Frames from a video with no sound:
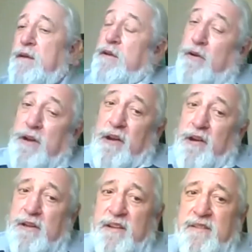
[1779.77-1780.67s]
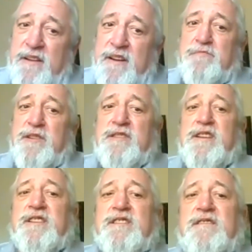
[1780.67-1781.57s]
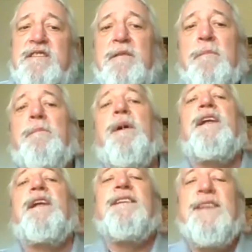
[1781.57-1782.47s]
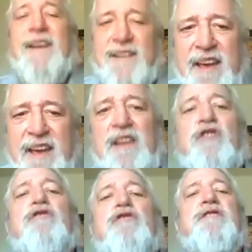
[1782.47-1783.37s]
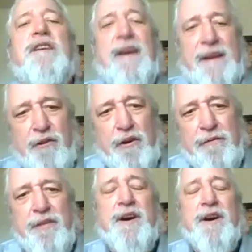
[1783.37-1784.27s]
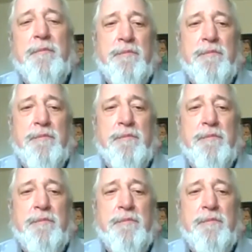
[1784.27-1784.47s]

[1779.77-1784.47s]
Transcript: No guarantees in this business, but it's usually getting over the hump